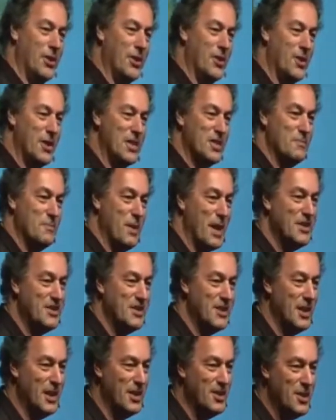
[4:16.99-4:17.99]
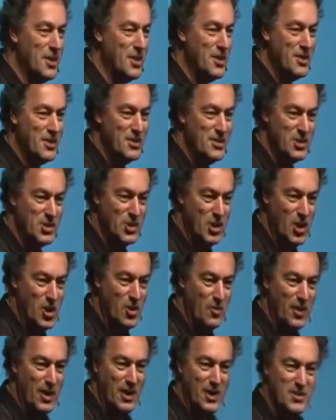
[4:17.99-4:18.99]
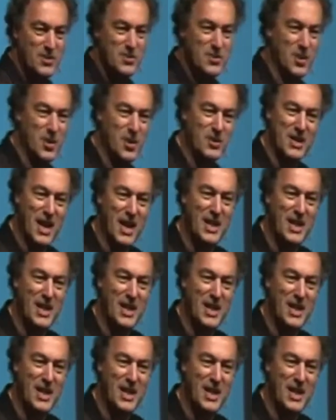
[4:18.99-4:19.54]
You know, he's basically sharing his thoughts.